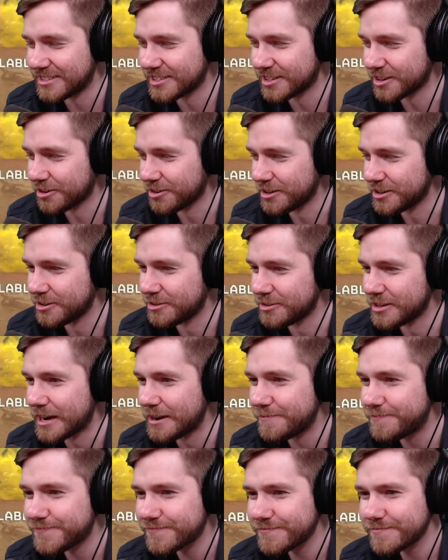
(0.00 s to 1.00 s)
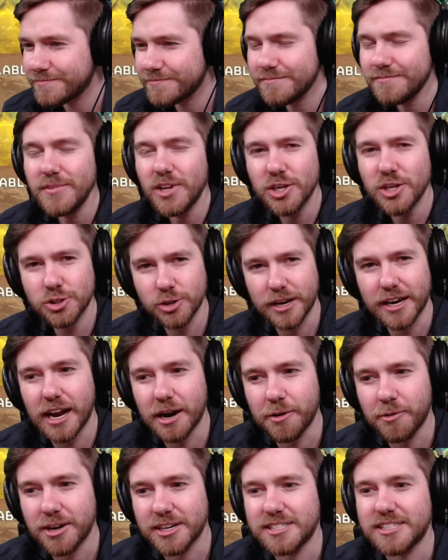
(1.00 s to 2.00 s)
can already do that. So I kind
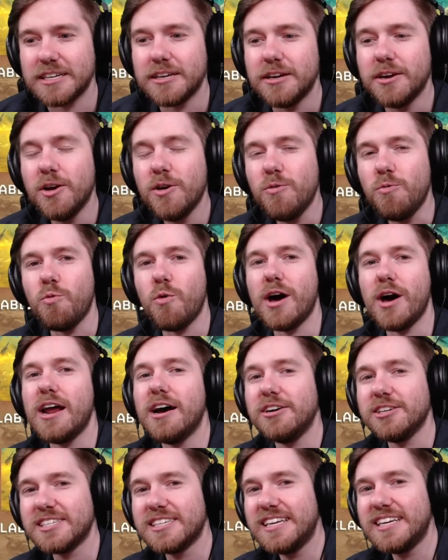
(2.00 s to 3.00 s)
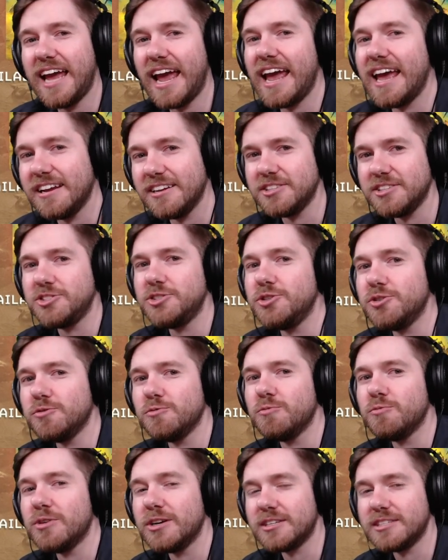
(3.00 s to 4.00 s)
of want to see what else can it do?
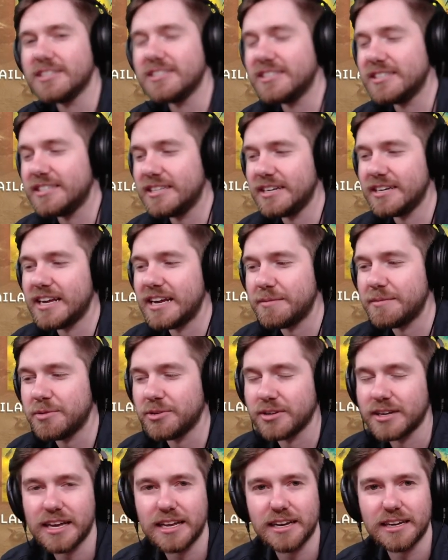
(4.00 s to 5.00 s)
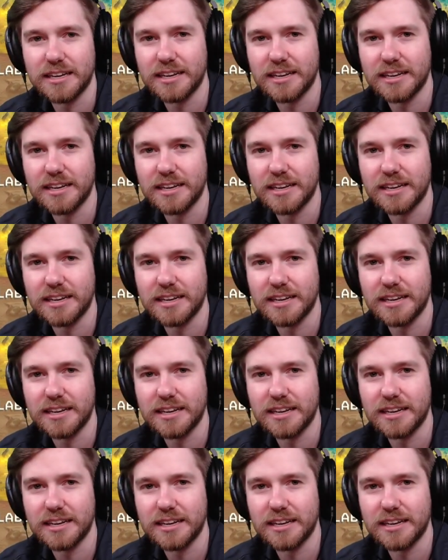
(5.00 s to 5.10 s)
What does it enable? Can it